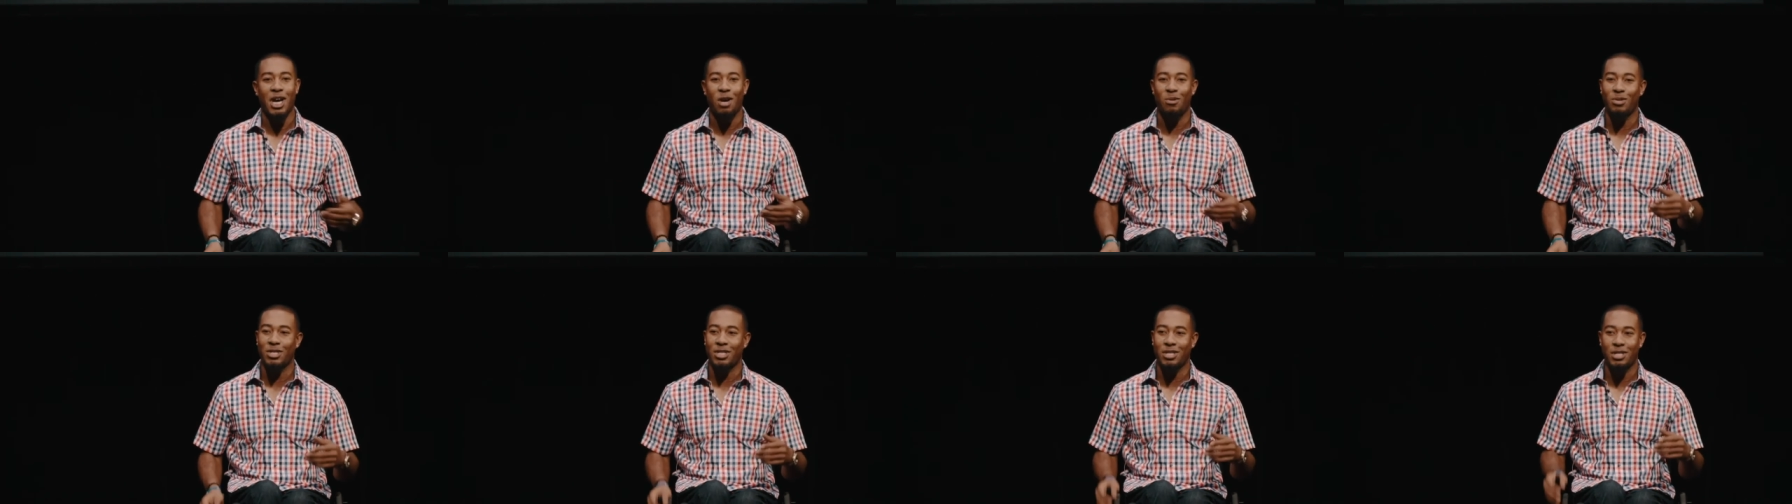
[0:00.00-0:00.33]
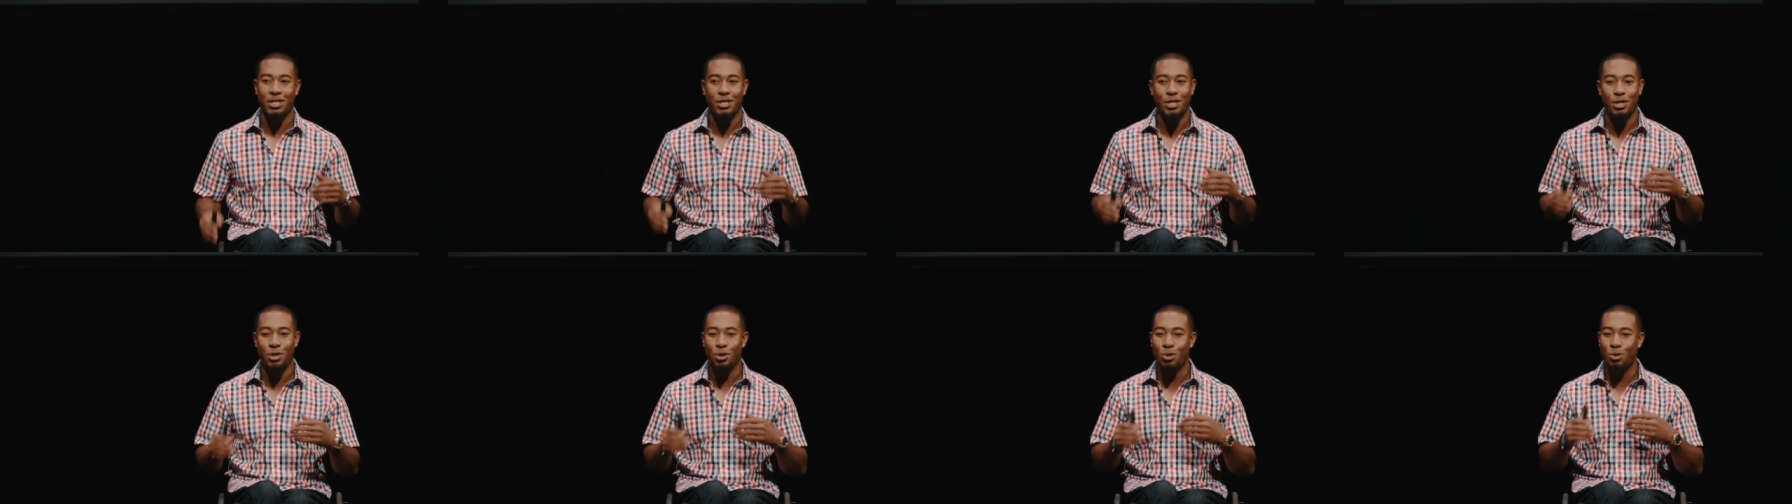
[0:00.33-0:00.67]
I was a
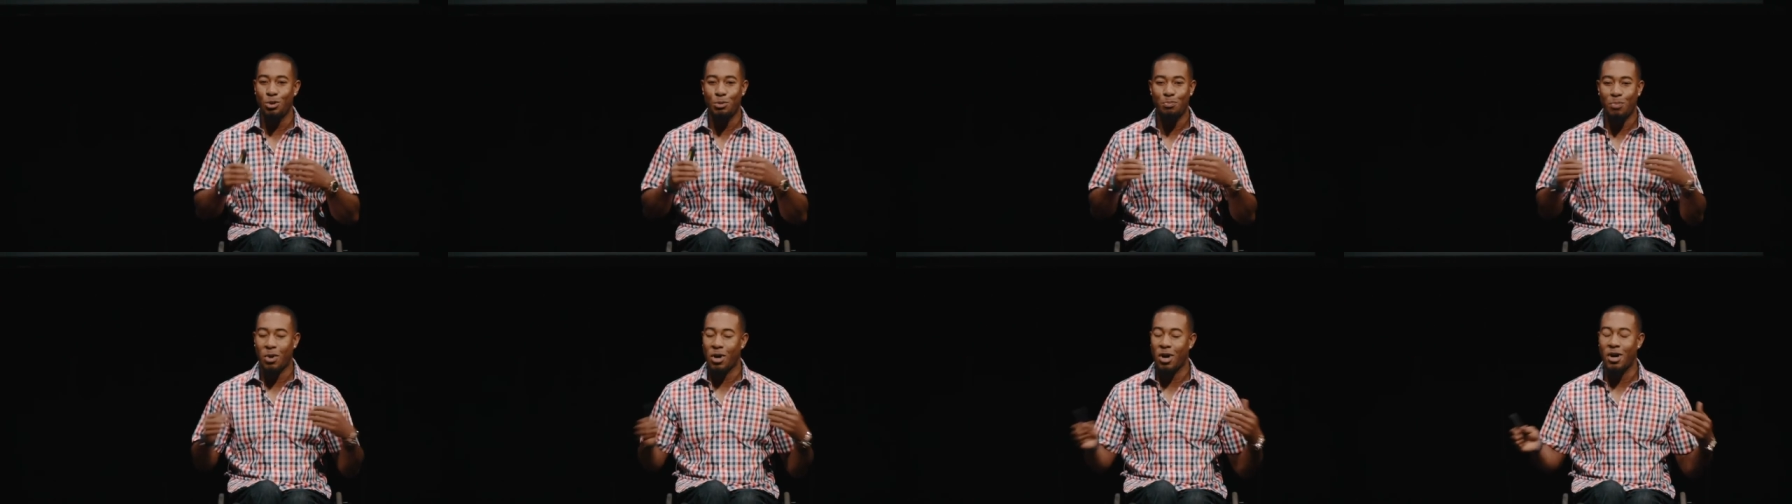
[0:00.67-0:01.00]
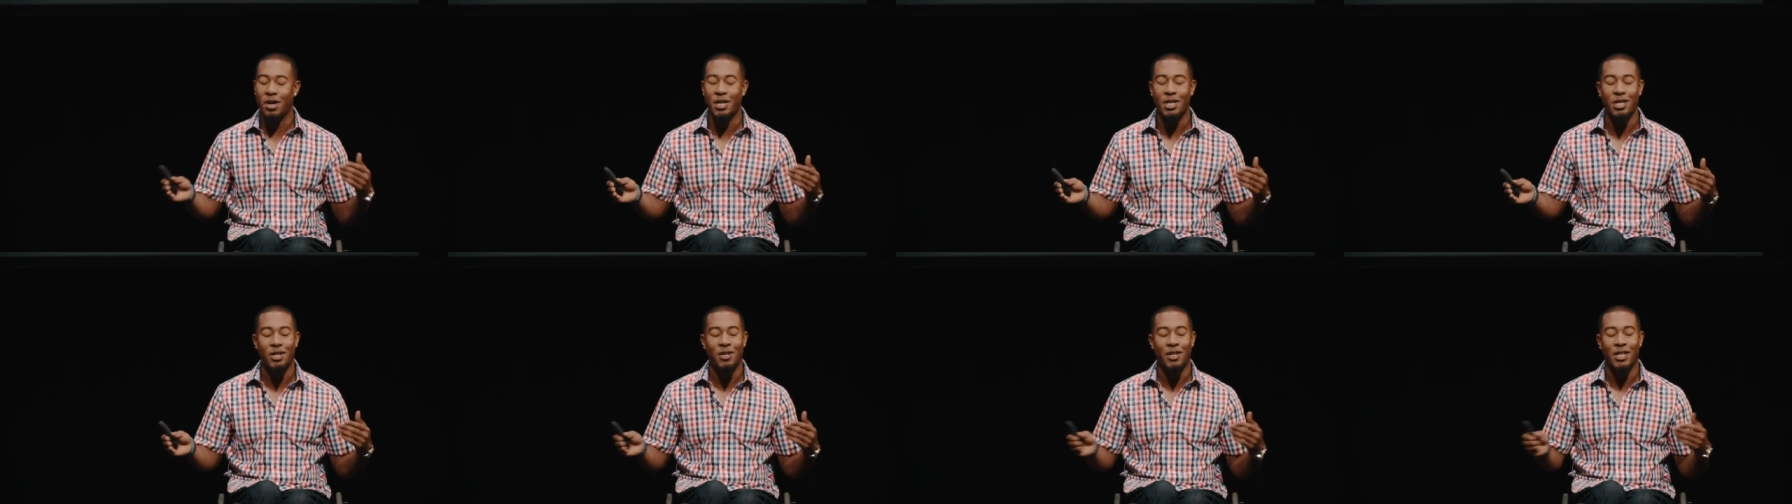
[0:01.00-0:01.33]
huge
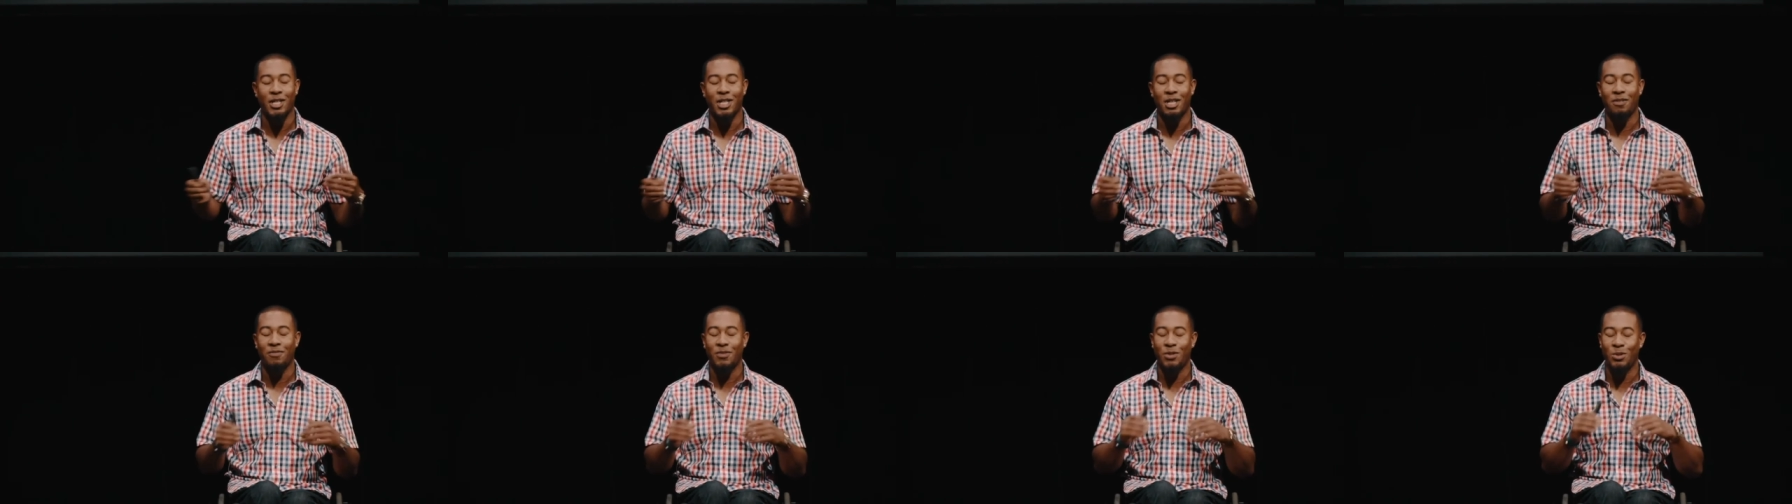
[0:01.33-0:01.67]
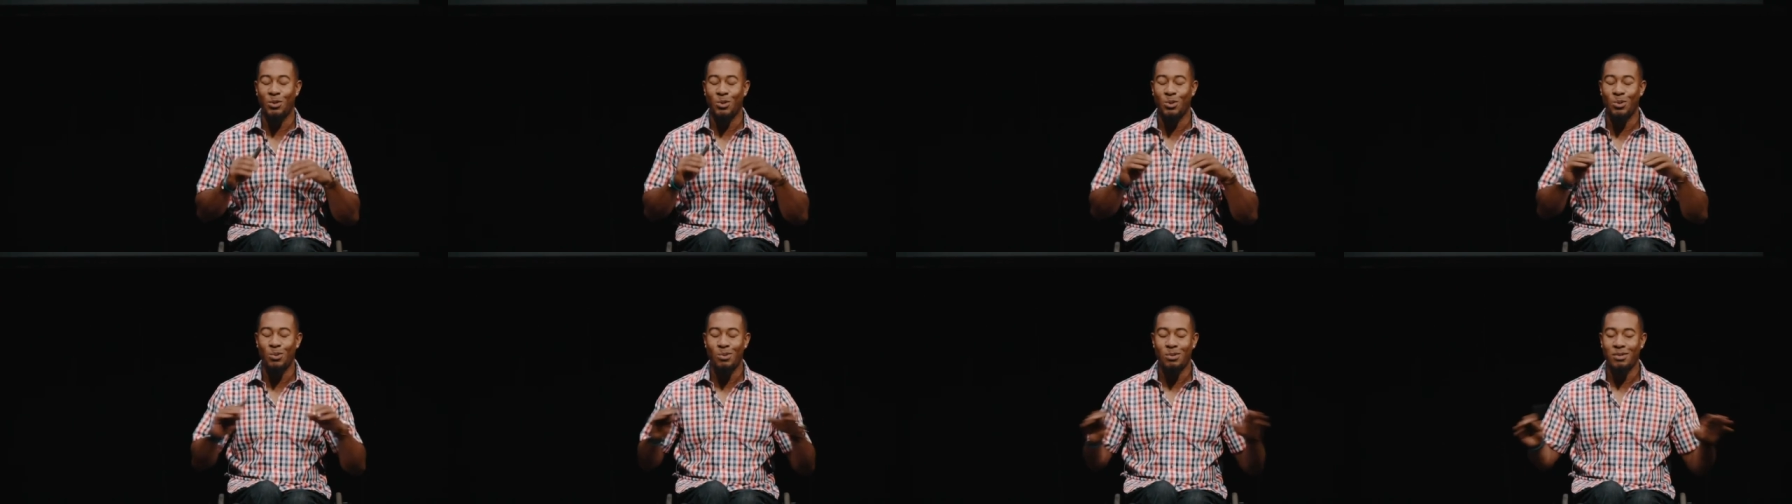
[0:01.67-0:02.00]
partier, and I love
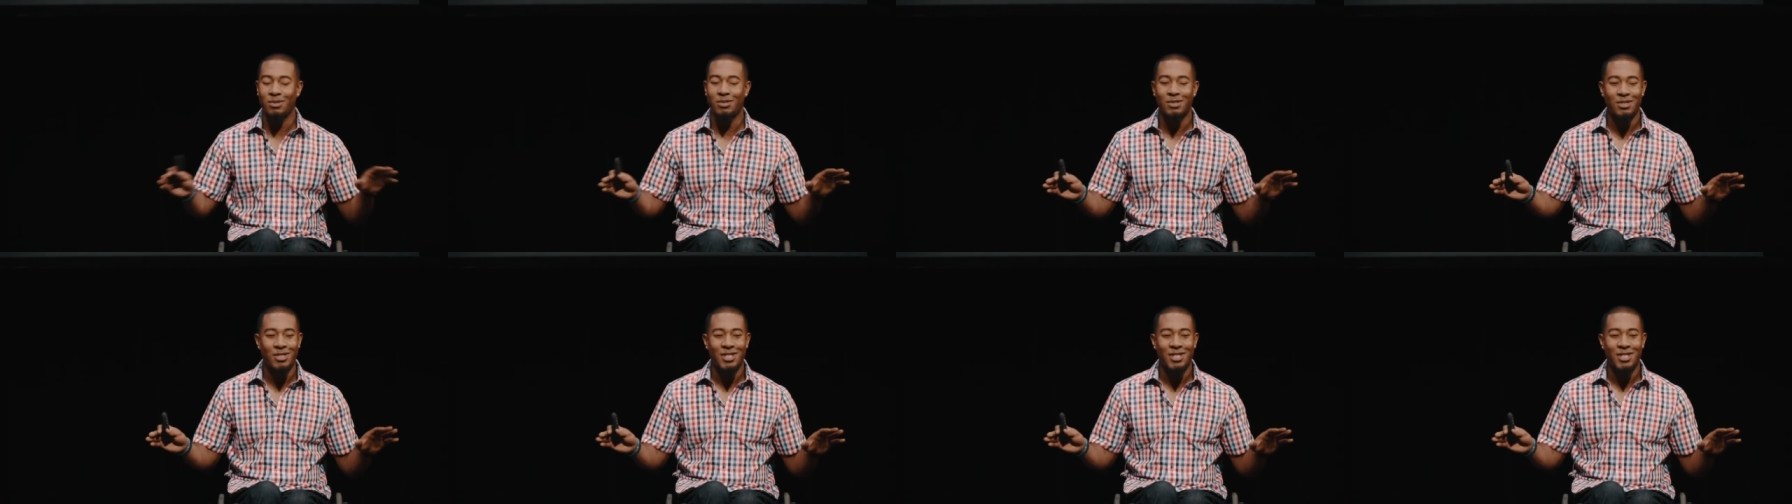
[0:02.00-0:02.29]
to